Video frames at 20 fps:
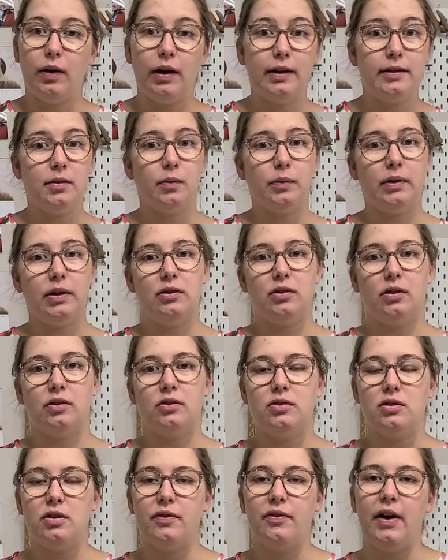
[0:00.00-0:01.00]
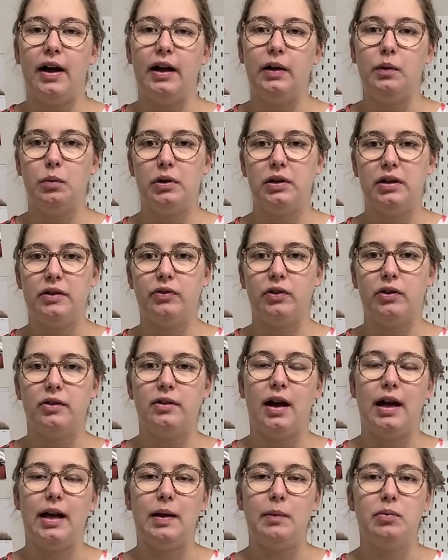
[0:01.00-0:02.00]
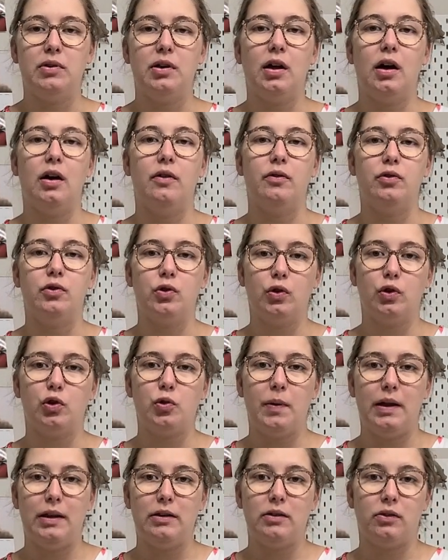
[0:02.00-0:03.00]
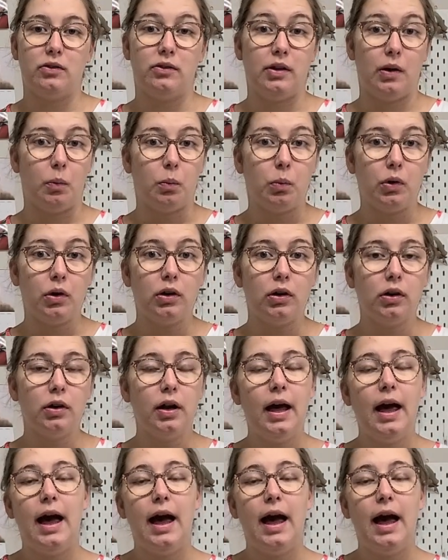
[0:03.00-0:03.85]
quite some research to find what different types of short spencers there were.